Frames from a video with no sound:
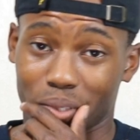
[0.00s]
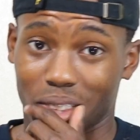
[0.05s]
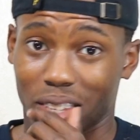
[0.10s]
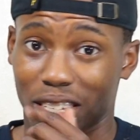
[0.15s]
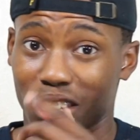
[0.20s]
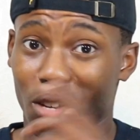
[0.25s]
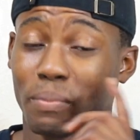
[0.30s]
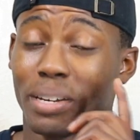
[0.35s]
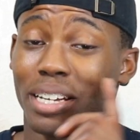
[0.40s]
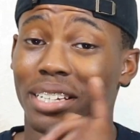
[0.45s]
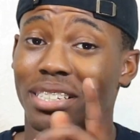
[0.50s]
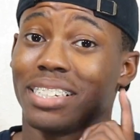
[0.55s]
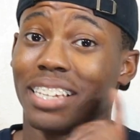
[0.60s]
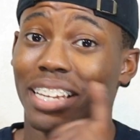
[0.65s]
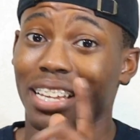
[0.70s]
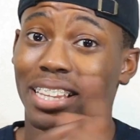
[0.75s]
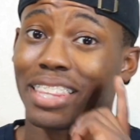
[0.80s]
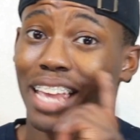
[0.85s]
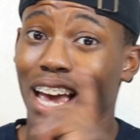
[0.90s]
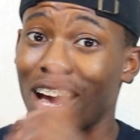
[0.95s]
It's gonna be a
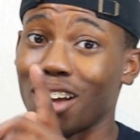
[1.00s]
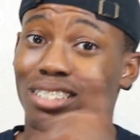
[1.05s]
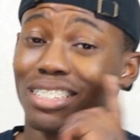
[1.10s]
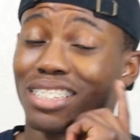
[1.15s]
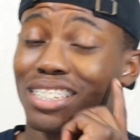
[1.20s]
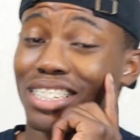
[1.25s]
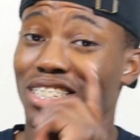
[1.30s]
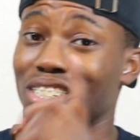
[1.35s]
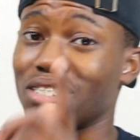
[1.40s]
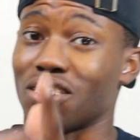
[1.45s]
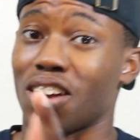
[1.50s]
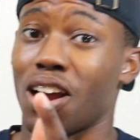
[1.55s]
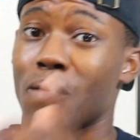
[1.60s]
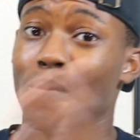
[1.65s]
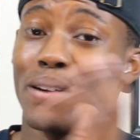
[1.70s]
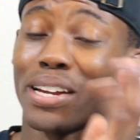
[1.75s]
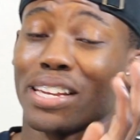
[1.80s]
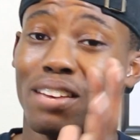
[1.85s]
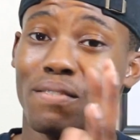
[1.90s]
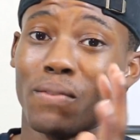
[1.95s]
ten thousand
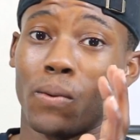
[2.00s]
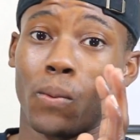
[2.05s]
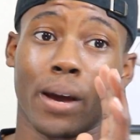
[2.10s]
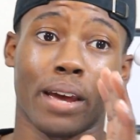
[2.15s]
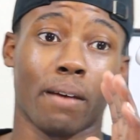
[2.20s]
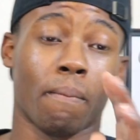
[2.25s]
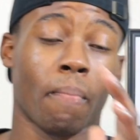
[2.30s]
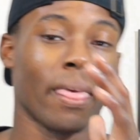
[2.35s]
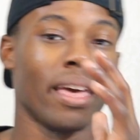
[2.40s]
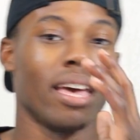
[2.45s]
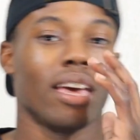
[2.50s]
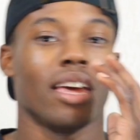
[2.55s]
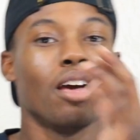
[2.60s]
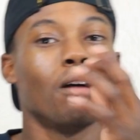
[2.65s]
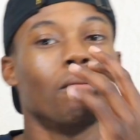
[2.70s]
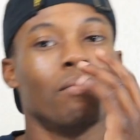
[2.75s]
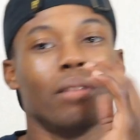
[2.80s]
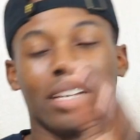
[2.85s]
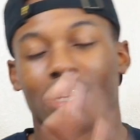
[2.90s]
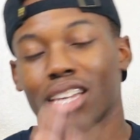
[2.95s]
subscriber giveaway.
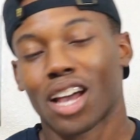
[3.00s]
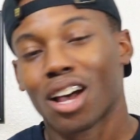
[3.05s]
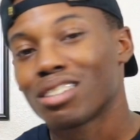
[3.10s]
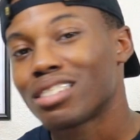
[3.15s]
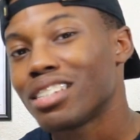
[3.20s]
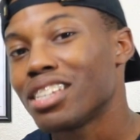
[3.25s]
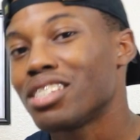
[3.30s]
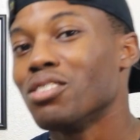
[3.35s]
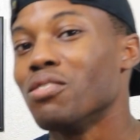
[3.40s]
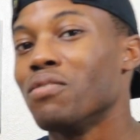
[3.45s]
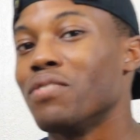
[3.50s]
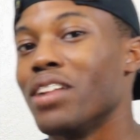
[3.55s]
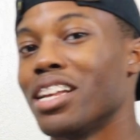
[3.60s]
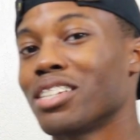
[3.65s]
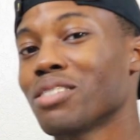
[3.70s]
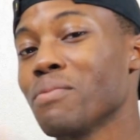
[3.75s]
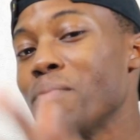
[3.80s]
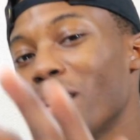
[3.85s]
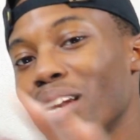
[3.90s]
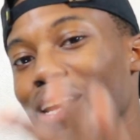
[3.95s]
But y'all stay tuned for that.
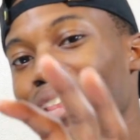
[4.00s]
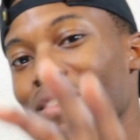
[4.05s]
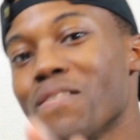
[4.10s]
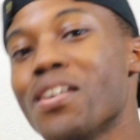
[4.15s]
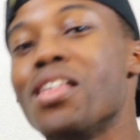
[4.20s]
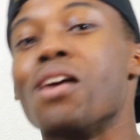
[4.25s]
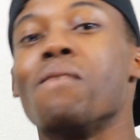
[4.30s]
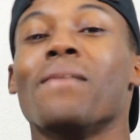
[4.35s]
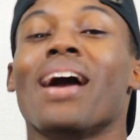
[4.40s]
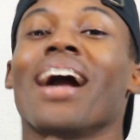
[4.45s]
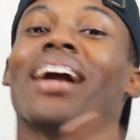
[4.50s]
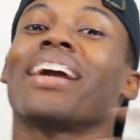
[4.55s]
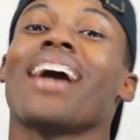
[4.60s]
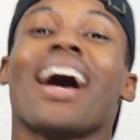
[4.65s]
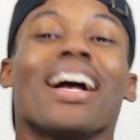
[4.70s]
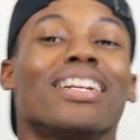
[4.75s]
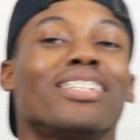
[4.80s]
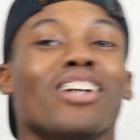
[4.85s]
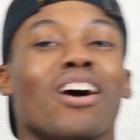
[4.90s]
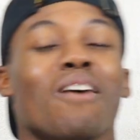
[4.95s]
It's going to be another video, man. I
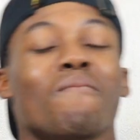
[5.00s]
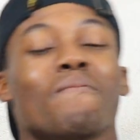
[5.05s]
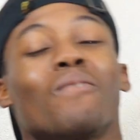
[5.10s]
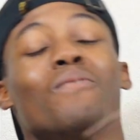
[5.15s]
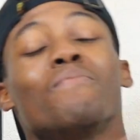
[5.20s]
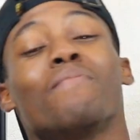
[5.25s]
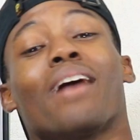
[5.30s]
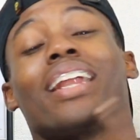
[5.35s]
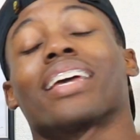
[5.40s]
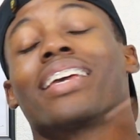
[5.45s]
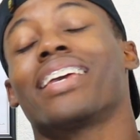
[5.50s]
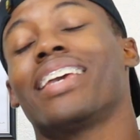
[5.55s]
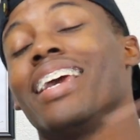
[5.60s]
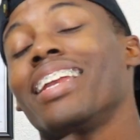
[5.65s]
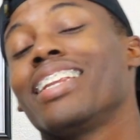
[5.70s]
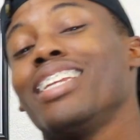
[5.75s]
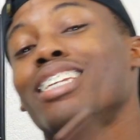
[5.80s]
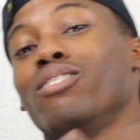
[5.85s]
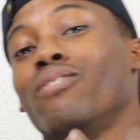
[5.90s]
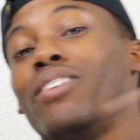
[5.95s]
got y'all, man. We about to
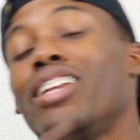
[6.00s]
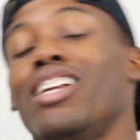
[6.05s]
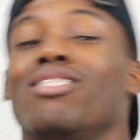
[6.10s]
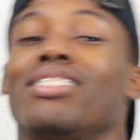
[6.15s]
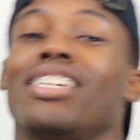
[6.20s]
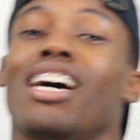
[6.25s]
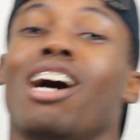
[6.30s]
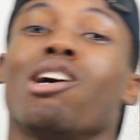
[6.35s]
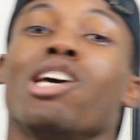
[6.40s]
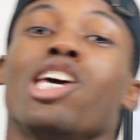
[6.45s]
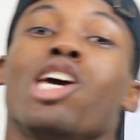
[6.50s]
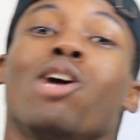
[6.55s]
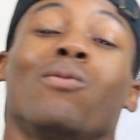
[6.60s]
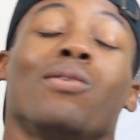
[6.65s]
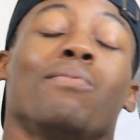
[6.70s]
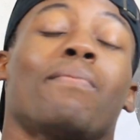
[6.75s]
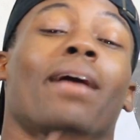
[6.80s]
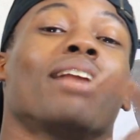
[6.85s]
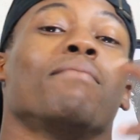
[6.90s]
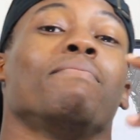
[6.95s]
kick these videos out.
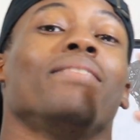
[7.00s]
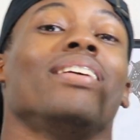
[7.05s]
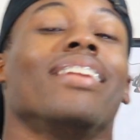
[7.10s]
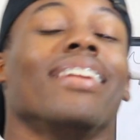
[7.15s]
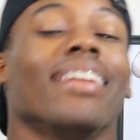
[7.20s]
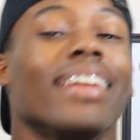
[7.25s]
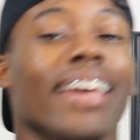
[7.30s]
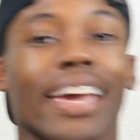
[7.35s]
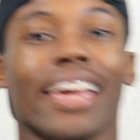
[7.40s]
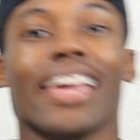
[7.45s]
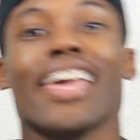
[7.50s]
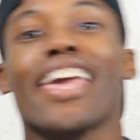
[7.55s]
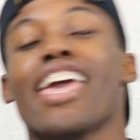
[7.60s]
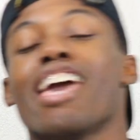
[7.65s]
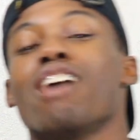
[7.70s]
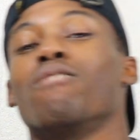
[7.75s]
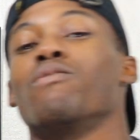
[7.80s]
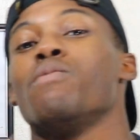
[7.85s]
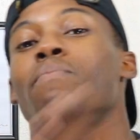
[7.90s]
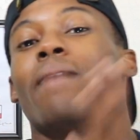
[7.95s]
We about to be lit.
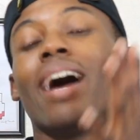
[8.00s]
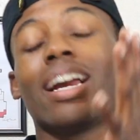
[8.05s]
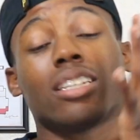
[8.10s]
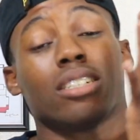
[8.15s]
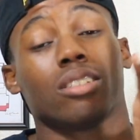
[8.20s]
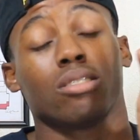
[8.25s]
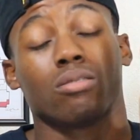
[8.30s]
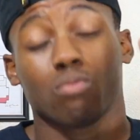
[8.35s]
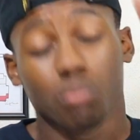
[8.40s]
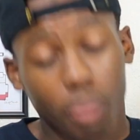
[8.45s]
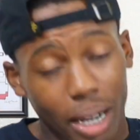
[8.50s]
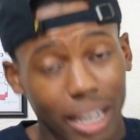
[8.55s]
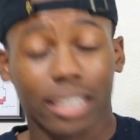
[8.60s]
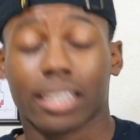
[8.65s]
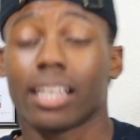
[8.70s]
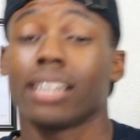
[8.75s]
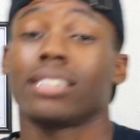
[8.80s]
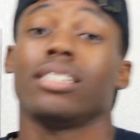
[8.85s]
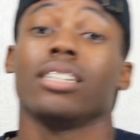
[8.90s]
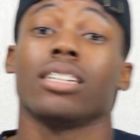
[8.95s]
And we about to, we about to
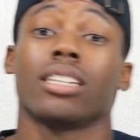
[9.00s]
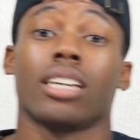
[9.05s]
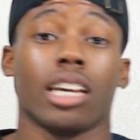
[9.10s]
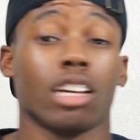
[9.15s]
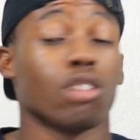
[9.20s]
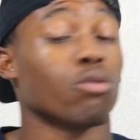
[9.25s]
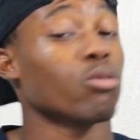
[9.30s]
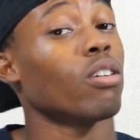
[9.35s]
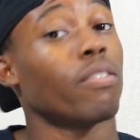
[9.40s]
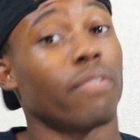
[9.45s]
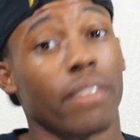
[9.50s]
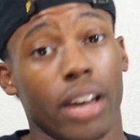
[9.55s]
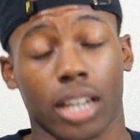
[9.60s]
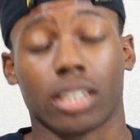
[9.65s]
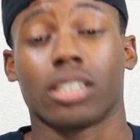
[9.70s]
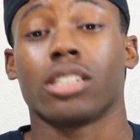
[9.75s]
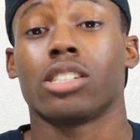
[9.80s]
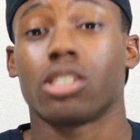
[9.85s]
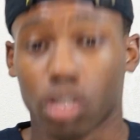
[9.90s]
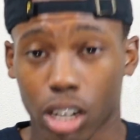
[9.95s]
get that ten K real
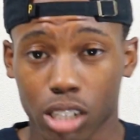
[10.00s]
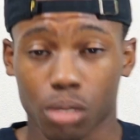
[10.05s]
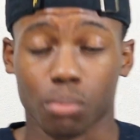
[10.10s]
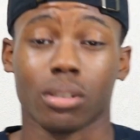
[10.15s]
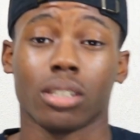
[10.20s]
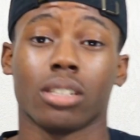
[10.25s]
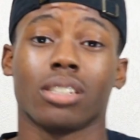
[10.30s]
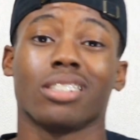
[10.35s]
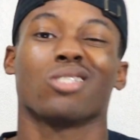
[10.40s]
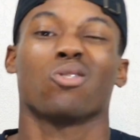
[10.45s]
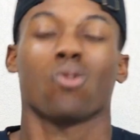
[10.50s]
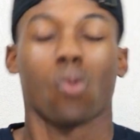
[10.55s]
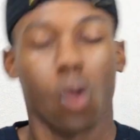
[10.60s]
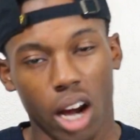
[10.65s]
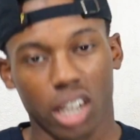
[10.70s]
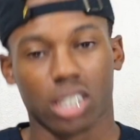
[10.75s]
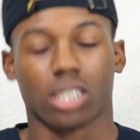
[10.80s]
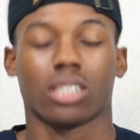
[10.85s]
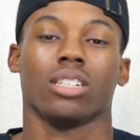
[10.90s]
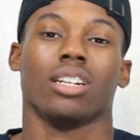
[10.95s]
fast. Just trust me. Just
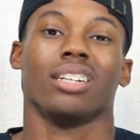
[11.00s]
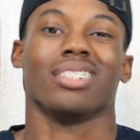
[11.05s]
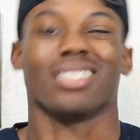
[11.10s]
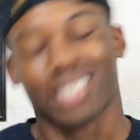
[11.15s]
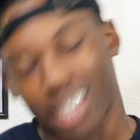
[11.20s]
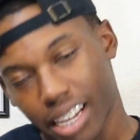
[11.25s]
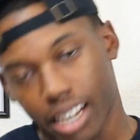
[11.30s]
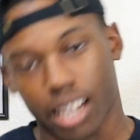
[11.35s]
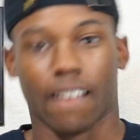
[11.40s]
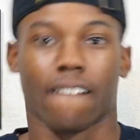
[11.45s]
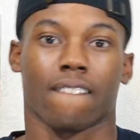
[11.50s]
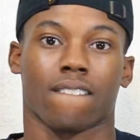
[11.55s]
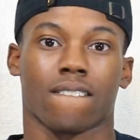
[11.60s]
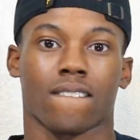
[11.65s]
watch. Let's get it.